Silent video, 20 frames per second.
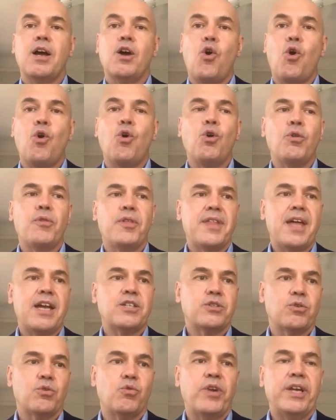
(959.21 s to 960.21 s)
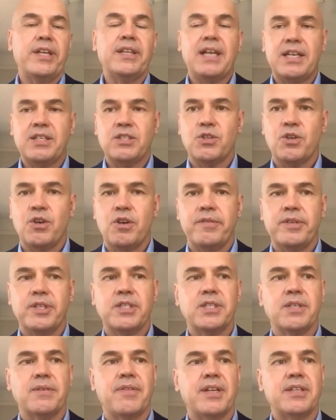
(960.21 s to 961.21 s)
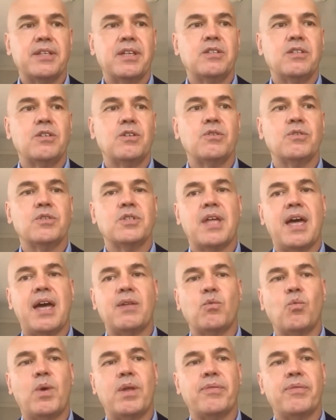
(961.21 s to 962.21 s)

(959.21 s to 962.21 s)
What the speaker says: or the National Relay Service, if they need to use that,